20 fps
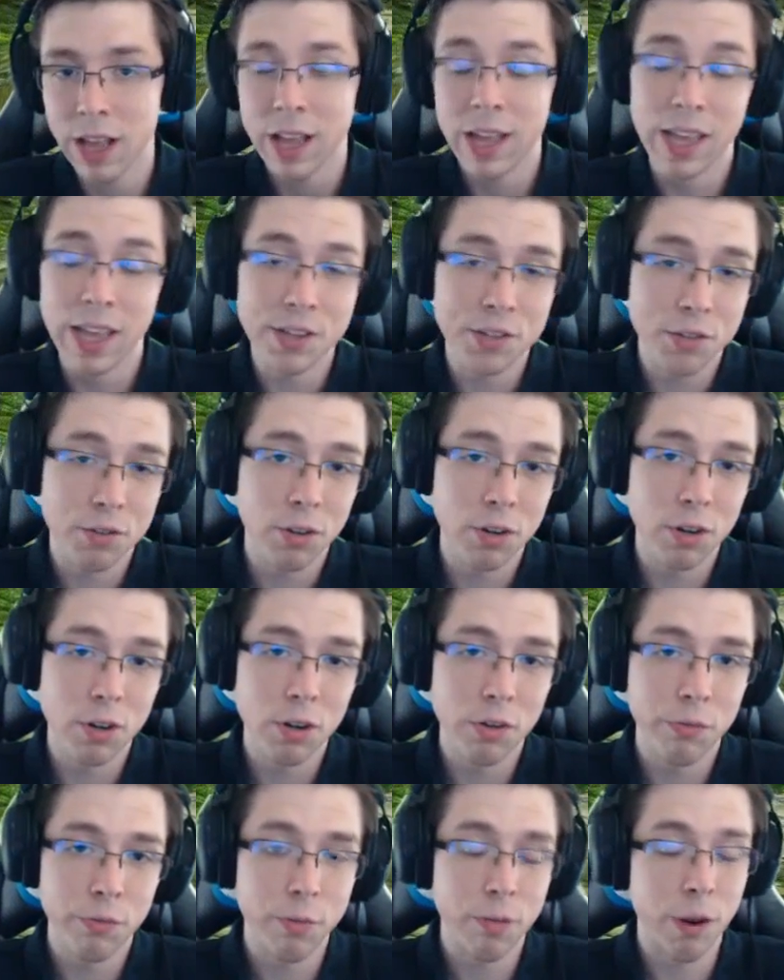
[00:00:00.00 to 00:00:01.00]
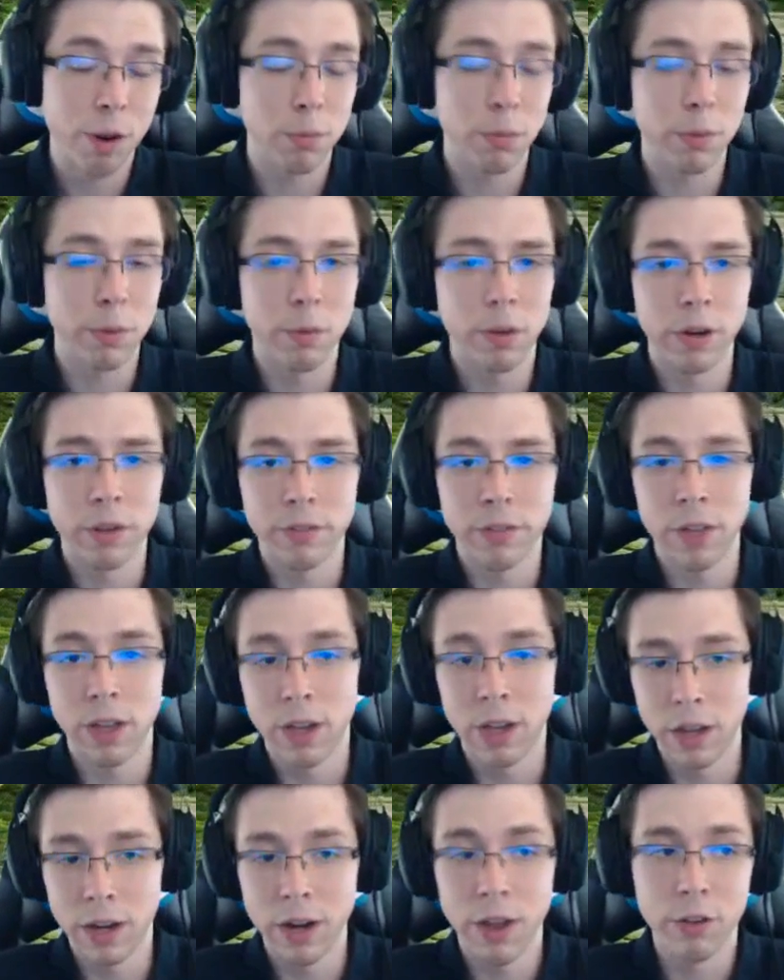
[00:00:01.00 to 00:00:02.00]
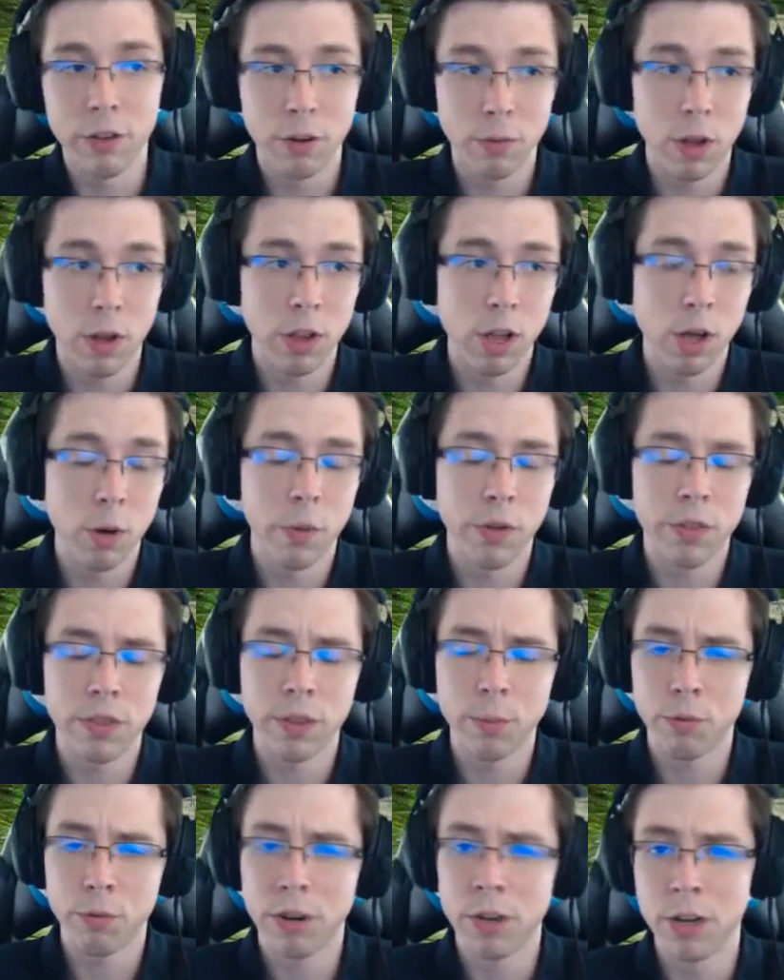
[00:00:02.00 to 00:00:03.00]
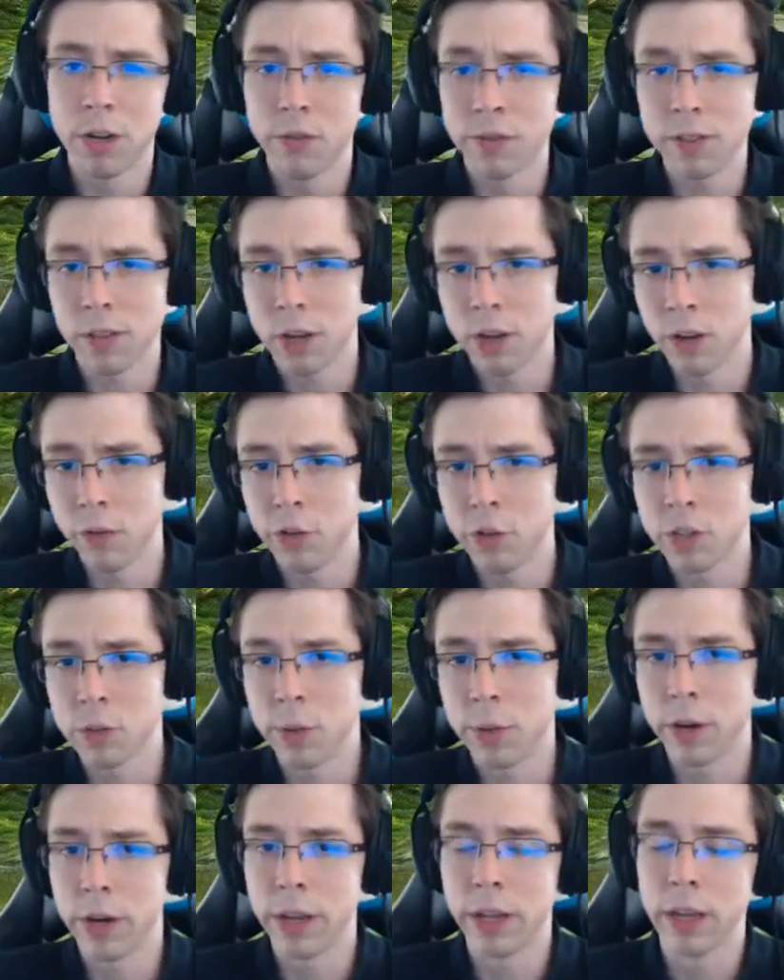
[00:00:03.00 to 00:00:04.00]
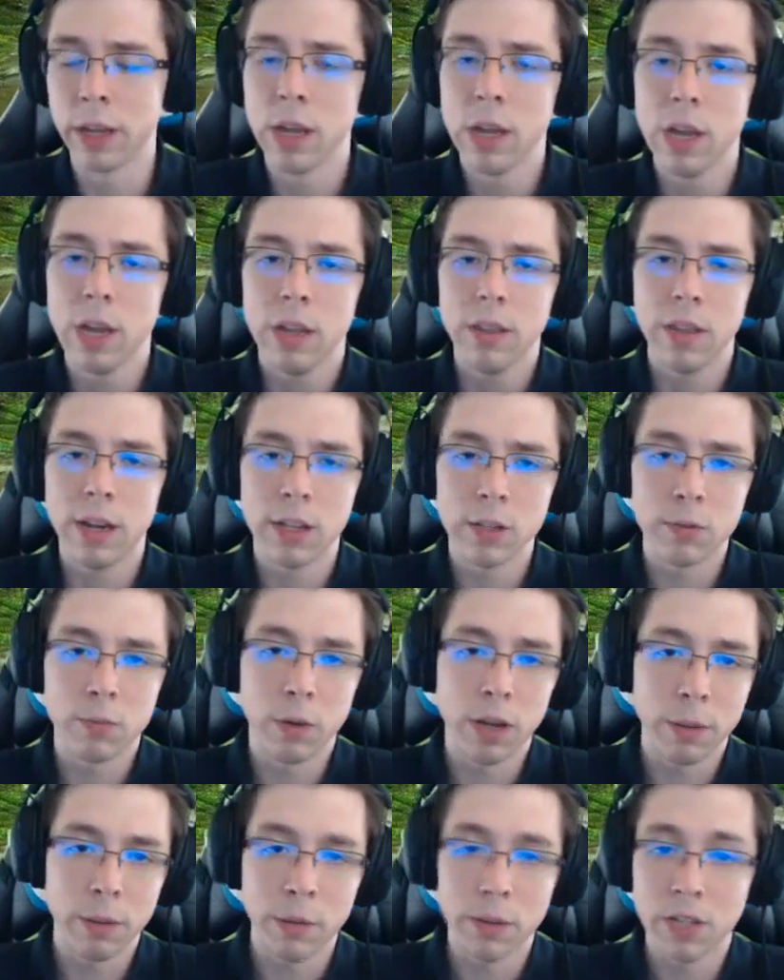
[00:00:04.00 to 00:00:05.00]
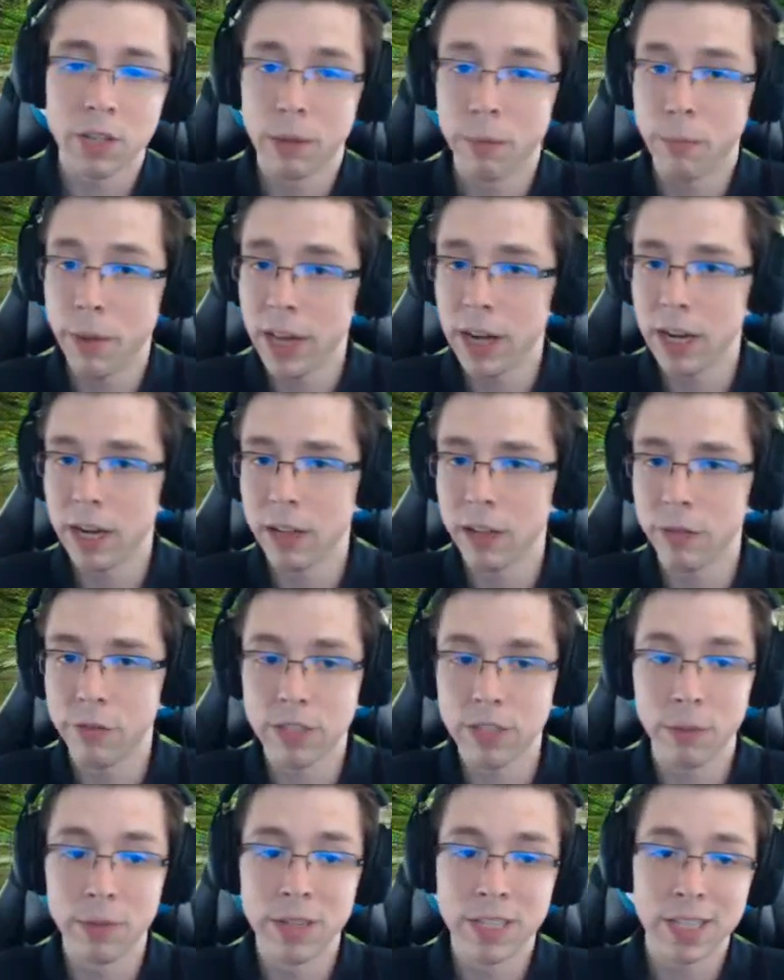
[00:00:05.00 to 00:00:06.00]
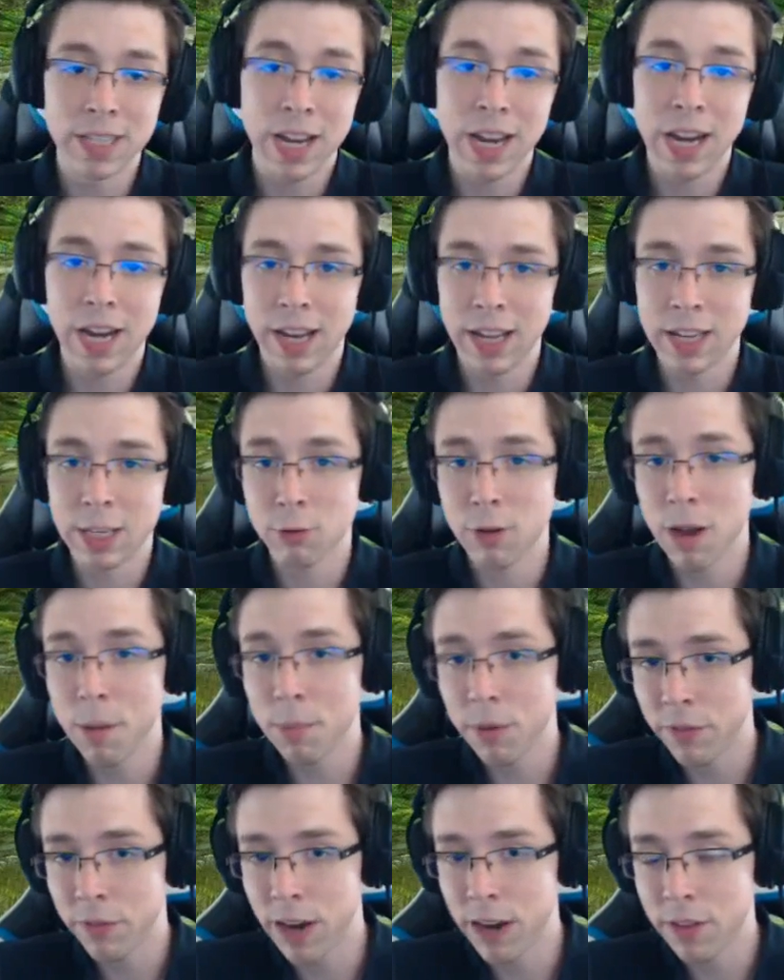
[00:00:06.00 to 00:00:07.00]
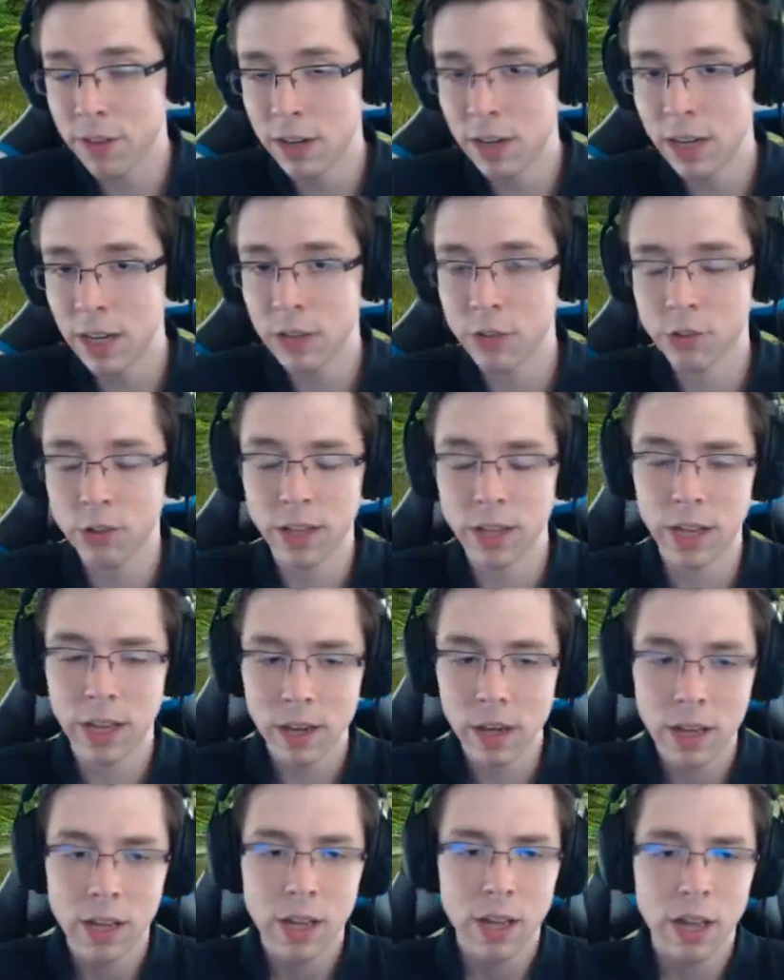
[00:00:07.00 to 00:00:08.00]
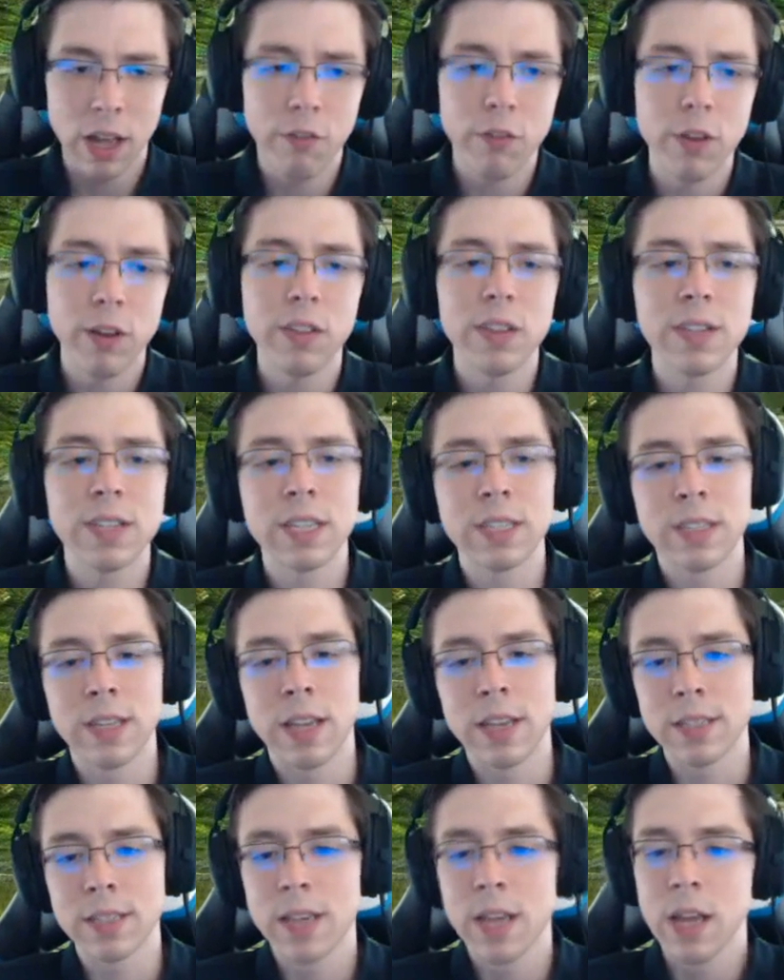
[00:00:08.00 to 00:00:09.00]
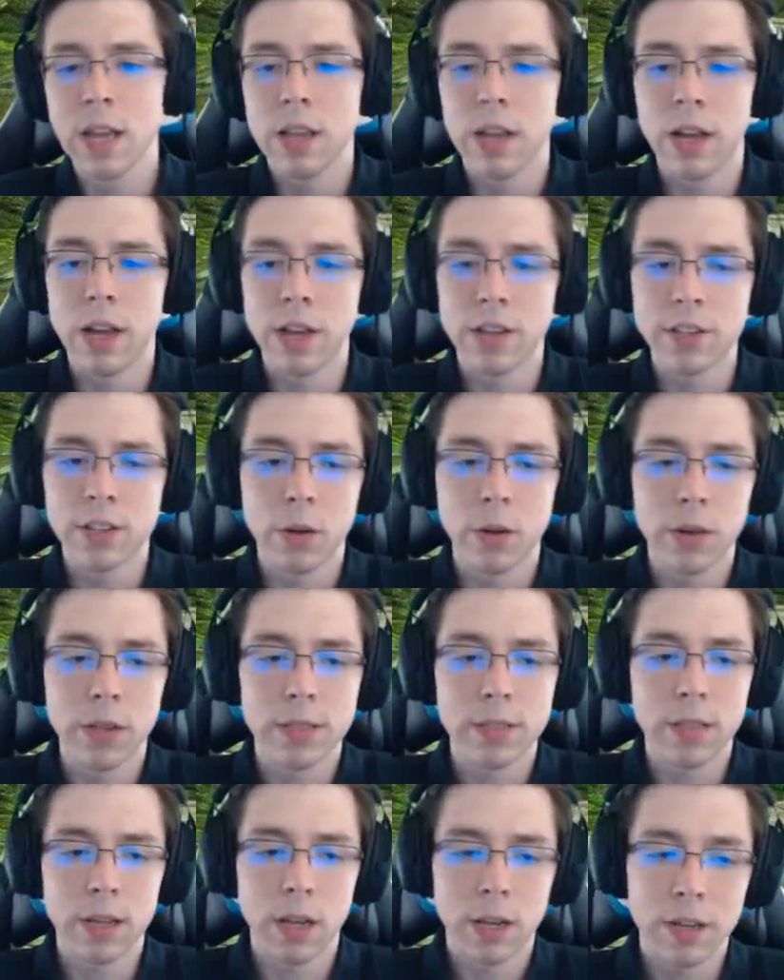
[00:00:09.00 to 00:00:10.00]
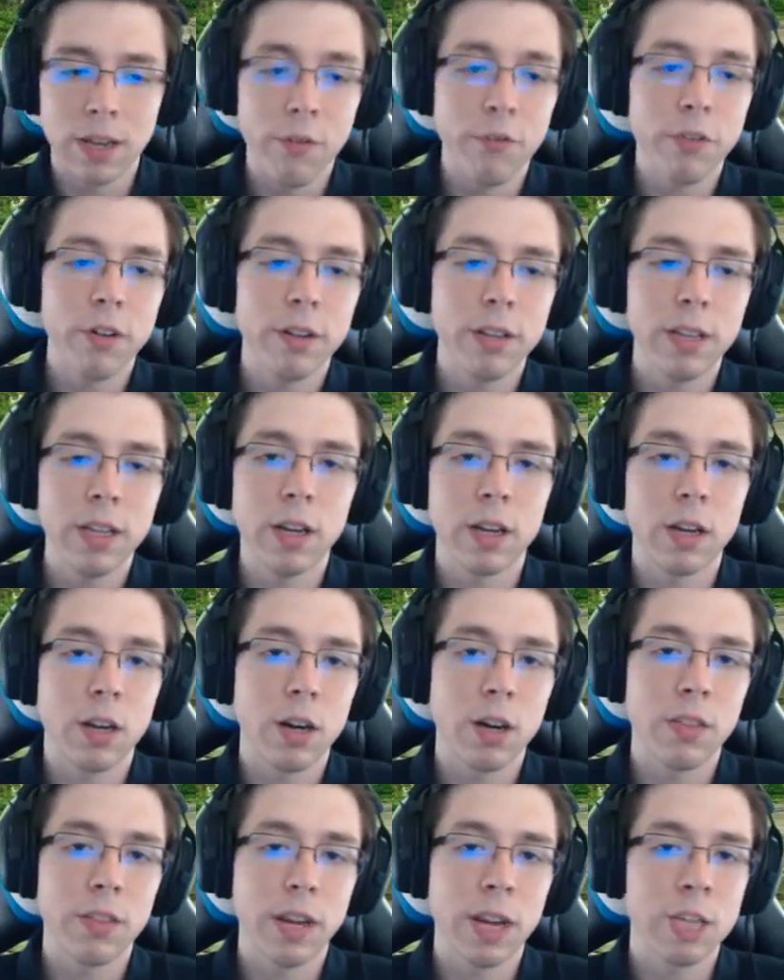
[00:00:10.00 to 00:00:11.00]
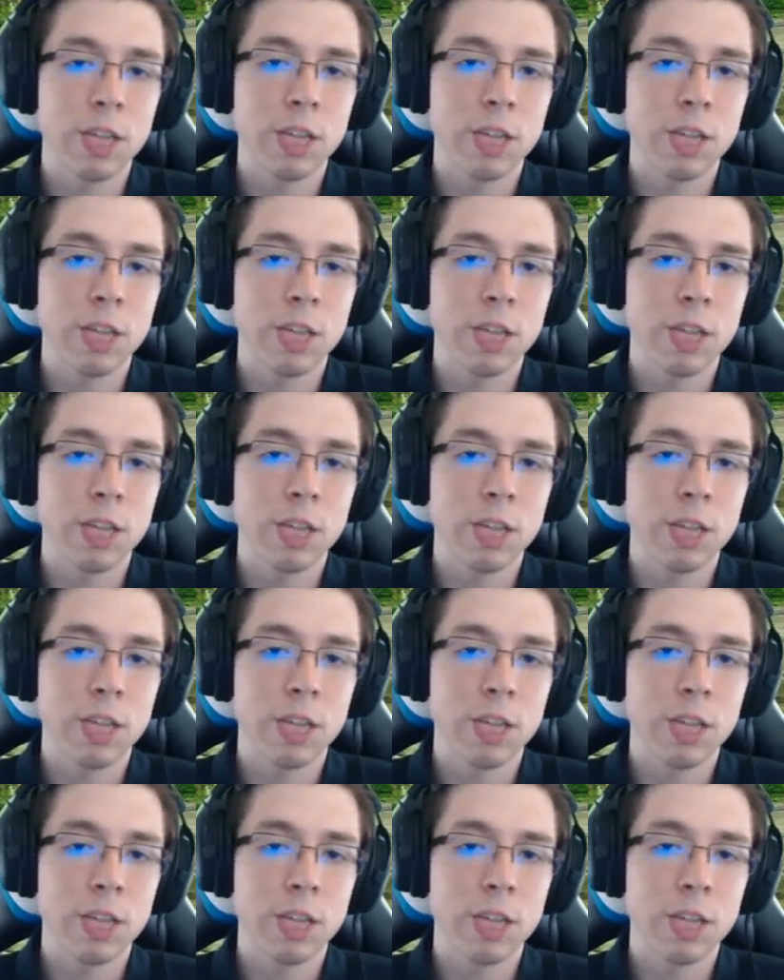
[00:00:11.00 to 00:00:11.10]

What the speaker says: Hist Grove, probably one of the another, along with the pre-nerf Slaughterfish Spawning, that is one of the most competitive, summons an 8/8 Swamp Leviathan in each lane. A few of these exist, so it's definitely a card that has